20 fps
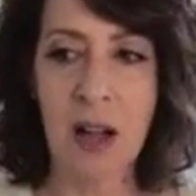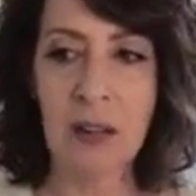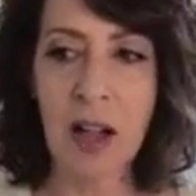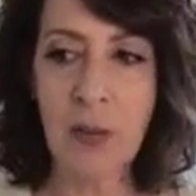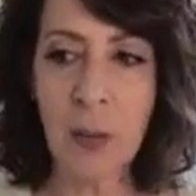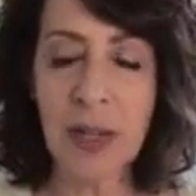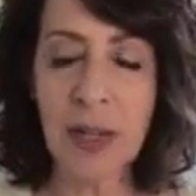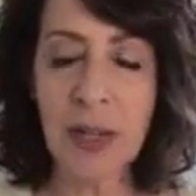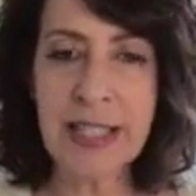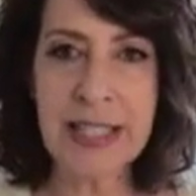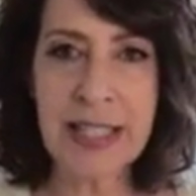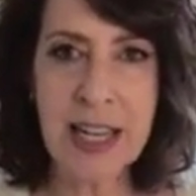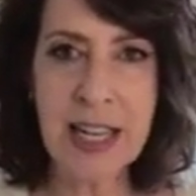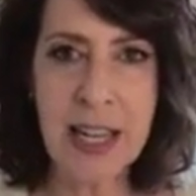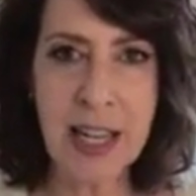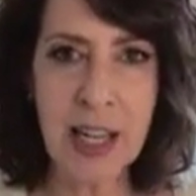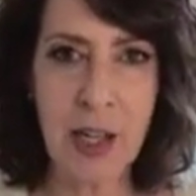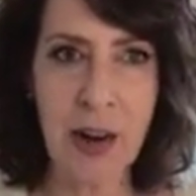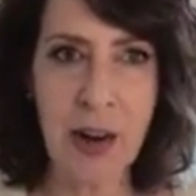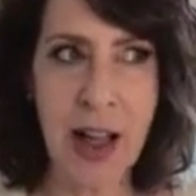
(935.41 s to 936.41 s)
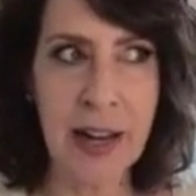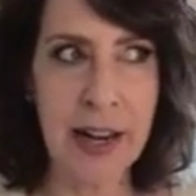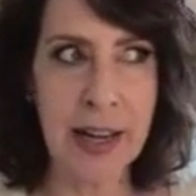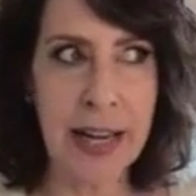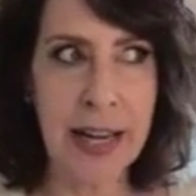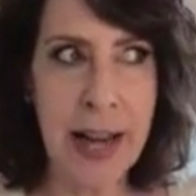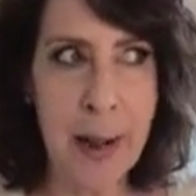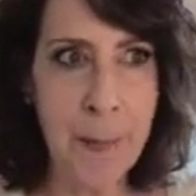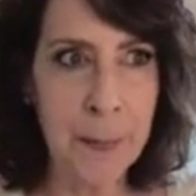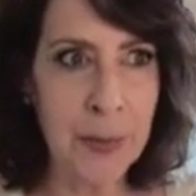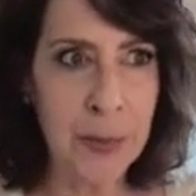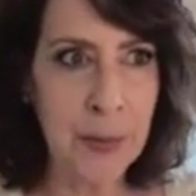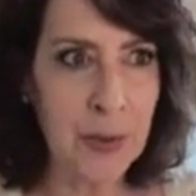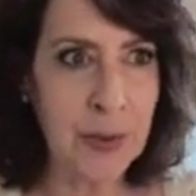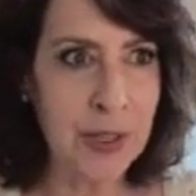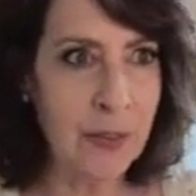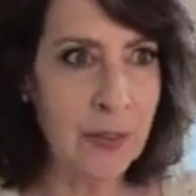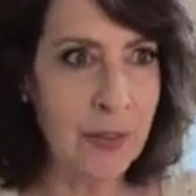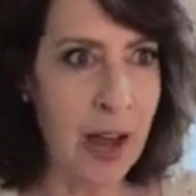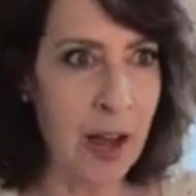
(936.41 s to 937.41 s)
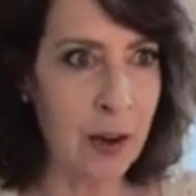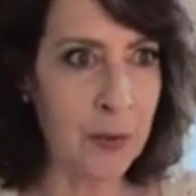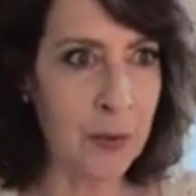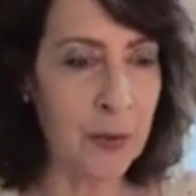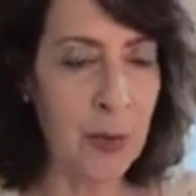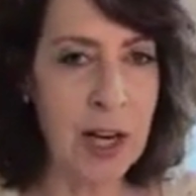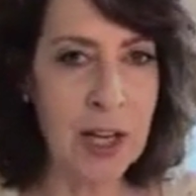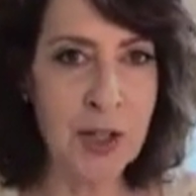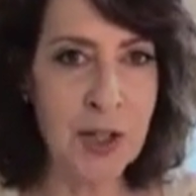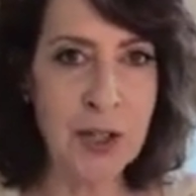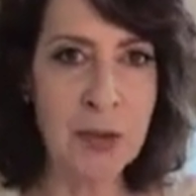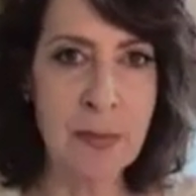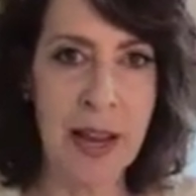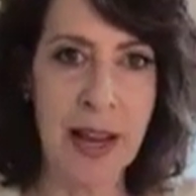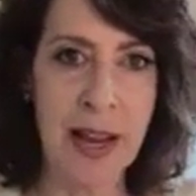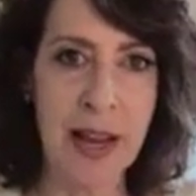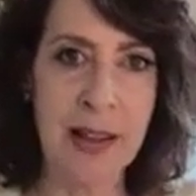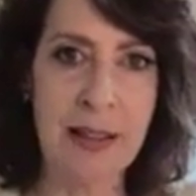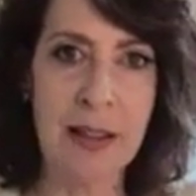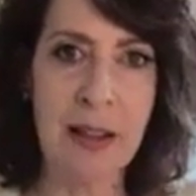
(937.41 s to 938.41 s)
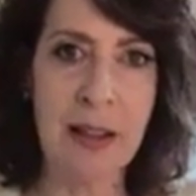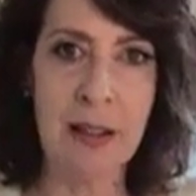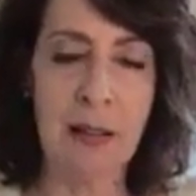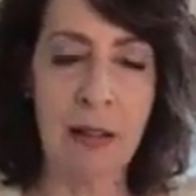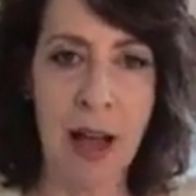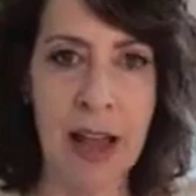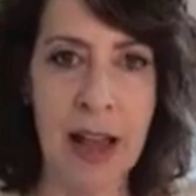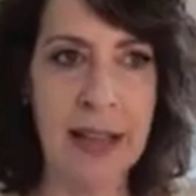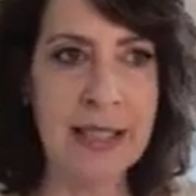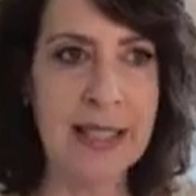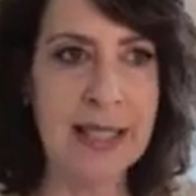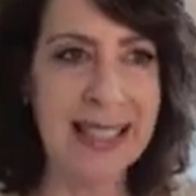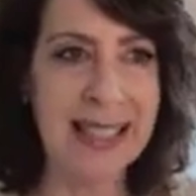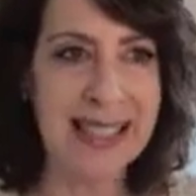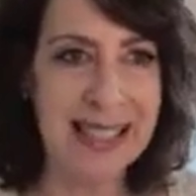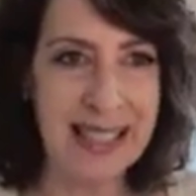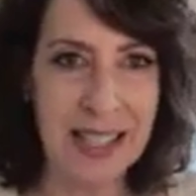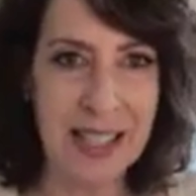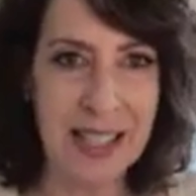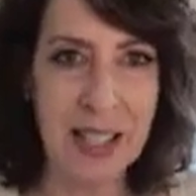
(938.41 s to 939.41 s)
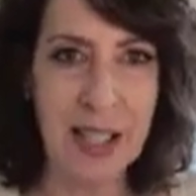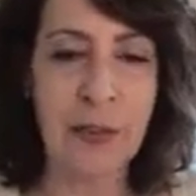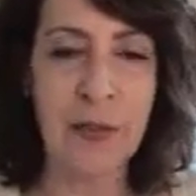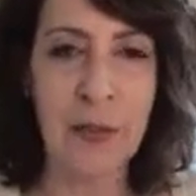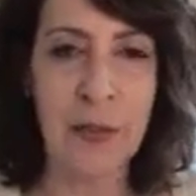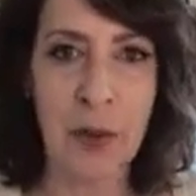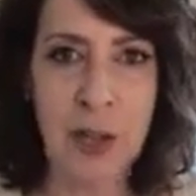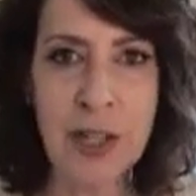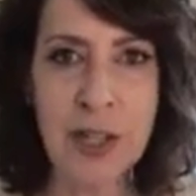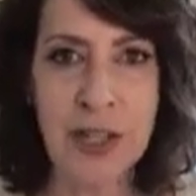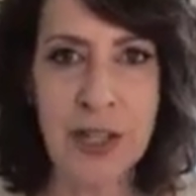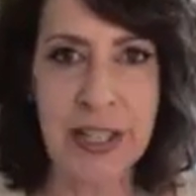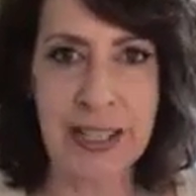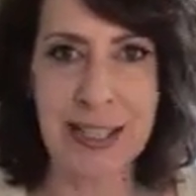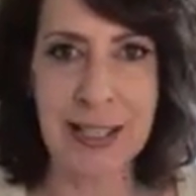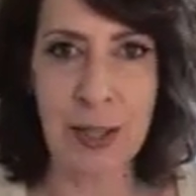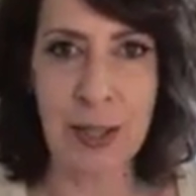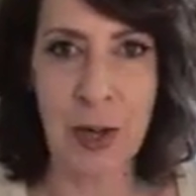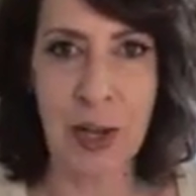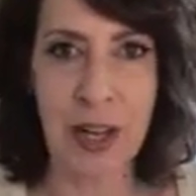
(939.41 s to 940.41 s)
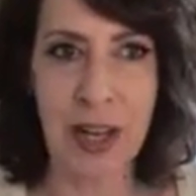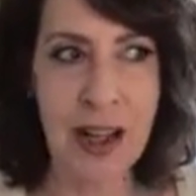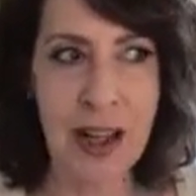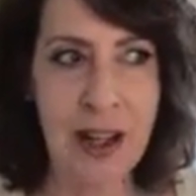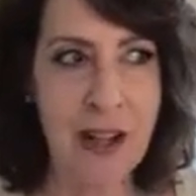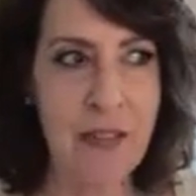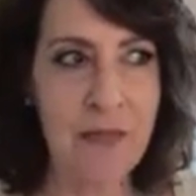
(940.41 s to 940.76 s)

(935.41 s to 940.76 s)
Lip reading: love what you did here, and I can't believe how fresh you made the client's existing furnishings look.